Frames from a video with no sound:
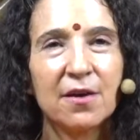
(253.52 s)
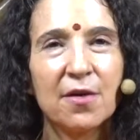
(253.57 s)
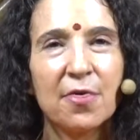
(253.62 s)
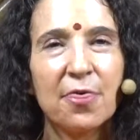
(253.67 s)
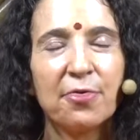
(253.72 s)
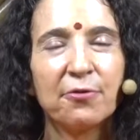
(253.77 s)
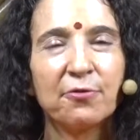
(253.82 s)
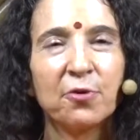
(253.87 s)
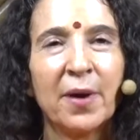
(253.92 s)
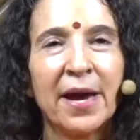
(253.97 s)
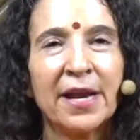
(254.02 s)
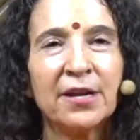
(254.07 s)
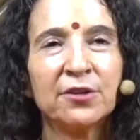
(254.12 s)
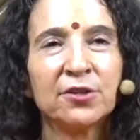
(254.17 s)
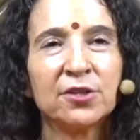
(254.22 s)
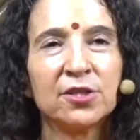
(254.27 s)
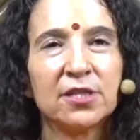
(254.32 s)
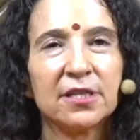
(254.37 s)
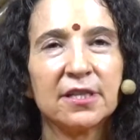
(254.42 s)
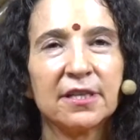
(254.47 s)
through
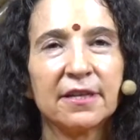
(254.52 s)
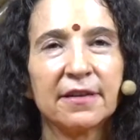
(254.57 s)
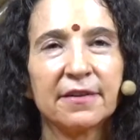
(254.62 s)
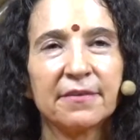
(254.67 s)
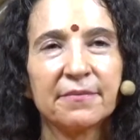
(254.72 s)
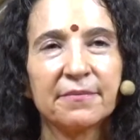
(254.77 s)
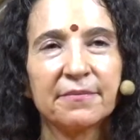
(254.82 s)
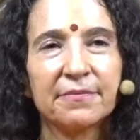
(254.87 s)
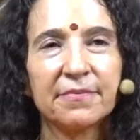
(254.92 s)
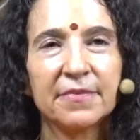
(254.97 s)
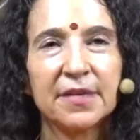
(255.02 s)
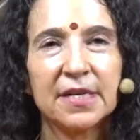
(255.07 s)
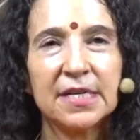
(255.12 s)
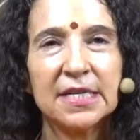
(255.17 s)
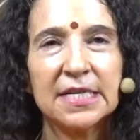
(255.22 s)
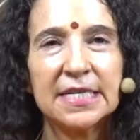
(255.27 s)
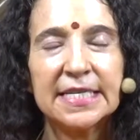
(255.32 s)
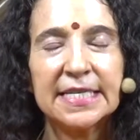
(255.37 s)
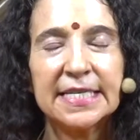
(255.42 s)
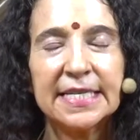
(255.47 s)
energy,
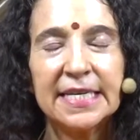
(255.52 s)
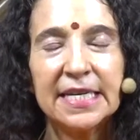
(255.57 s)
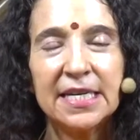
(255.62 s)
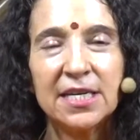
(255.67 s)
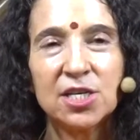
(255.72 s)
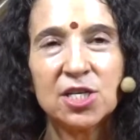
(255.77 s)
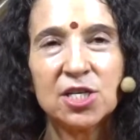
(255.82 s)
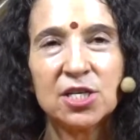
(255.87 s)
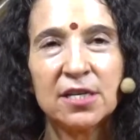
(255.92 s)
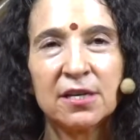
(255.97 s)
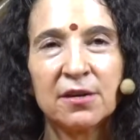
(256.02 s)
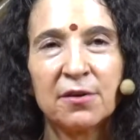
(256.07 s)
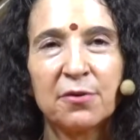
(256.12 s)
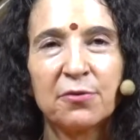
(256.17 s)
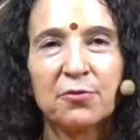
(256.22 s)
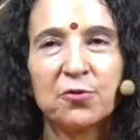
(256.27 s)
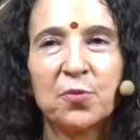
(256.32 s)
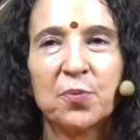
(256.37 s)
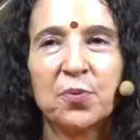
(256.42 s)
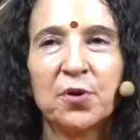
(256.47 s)
teaching
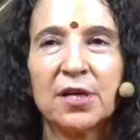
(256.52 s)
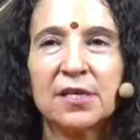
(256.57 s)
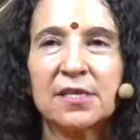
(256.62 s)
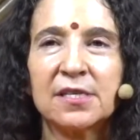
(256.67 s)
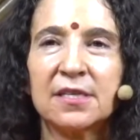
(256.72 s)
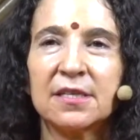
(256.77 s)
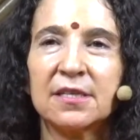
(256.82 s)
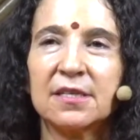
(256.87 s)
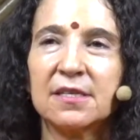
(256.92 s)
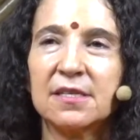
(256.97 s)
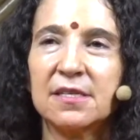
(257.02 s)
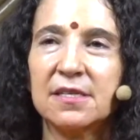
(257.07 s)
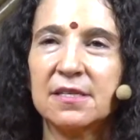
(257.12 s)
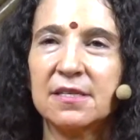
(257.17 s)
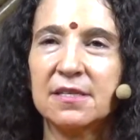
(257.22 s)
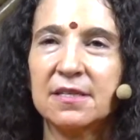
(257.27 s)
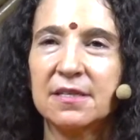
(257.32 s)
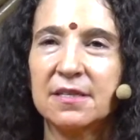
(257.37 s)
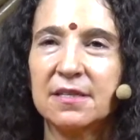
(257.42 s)
through presence.